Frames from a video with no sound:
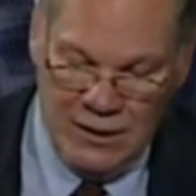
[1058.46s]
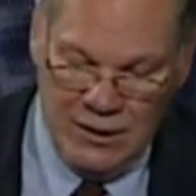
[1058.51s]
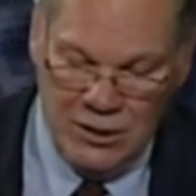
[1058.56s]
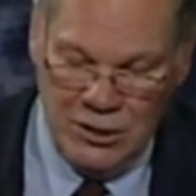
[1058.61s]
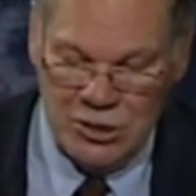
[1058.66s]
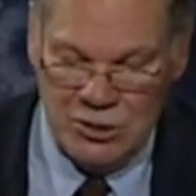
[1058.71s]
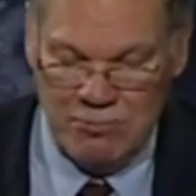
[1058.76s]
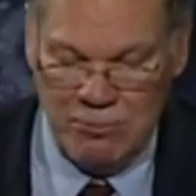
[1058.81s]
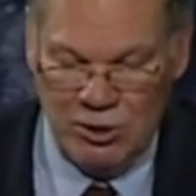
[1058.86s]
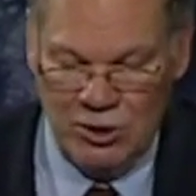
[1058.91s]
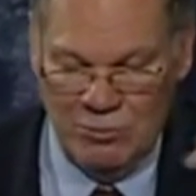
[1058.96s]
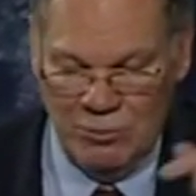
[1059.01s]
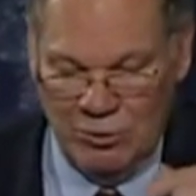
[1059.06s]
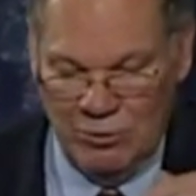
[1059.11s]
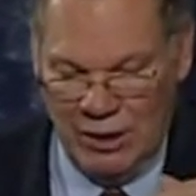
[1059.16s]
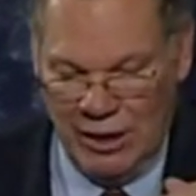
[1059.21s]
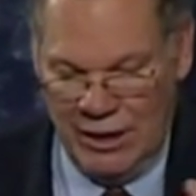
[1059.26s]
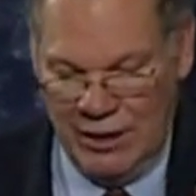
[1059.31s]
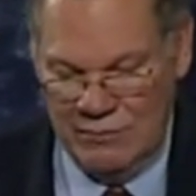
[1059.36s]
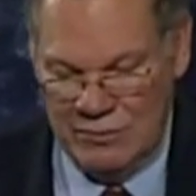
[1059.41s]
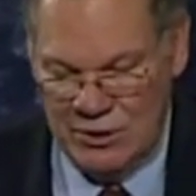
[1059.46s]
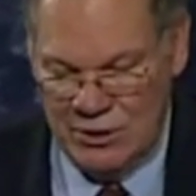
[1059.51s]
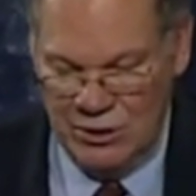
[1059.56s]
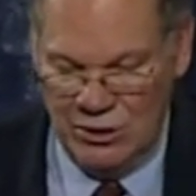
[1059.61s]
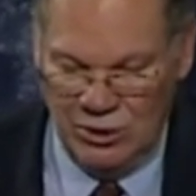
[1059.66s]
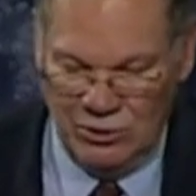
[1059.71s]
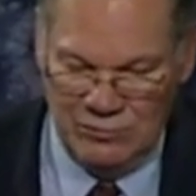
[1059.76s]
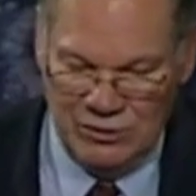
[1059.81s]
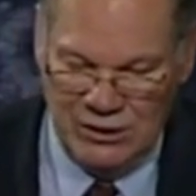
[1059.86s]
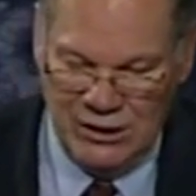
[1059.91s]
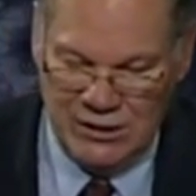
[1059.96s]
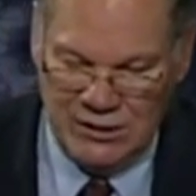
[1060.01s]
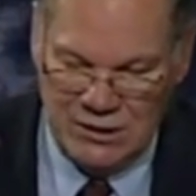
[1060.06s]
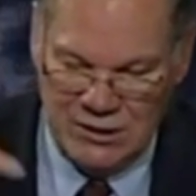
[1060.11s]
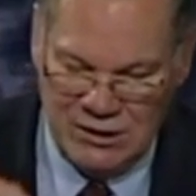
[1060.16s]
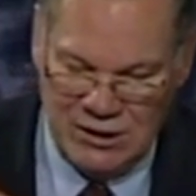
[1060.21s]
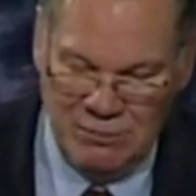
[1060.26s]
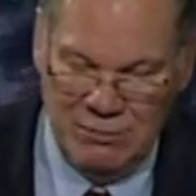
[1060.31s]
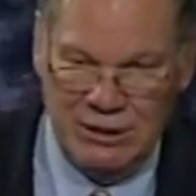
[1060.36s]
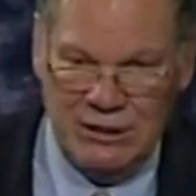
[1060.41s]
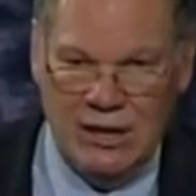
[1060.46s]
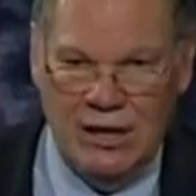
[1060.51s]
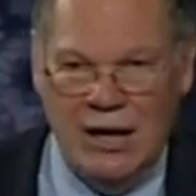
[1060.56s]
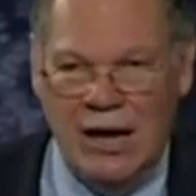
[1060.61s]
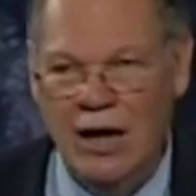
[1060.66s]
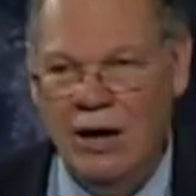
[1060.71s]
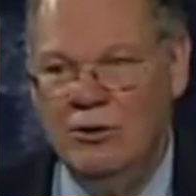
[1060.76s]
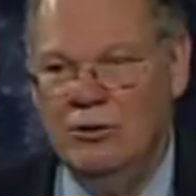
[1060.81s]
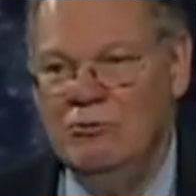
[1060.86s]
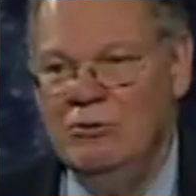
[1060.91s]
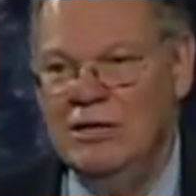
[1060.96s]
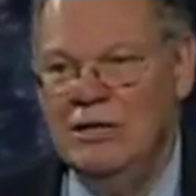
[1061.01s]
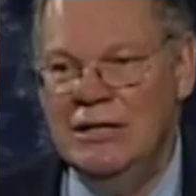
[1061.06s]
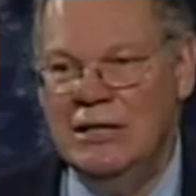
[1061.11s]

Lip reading: The sperm arrives, the oviduct is coming down. How do we